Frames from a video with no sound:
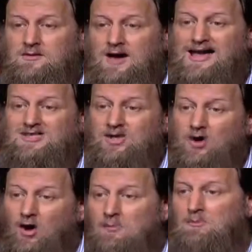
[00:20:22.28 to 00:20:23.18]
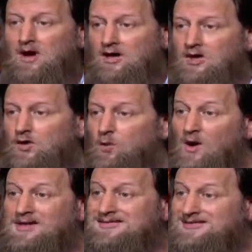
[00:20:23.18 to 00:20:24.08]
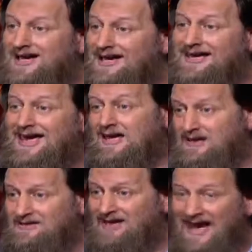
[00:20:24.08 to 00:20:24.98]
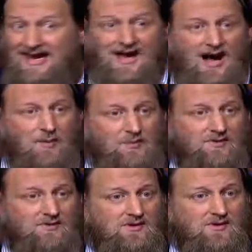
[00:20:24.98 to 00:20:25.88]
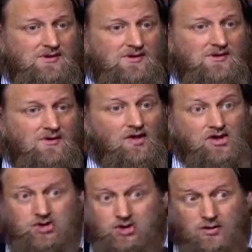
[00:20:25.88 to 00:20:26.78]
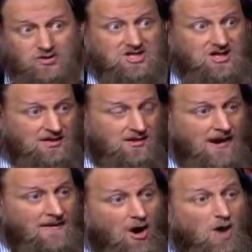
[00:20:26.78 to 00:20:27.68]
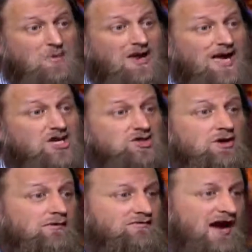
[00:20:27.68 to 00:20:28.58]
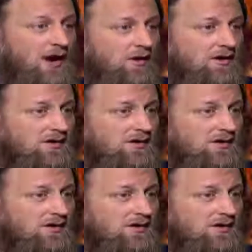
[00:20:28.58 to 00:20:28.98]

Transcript: as an ummah, could once again take up the duty and obligation of da'wah?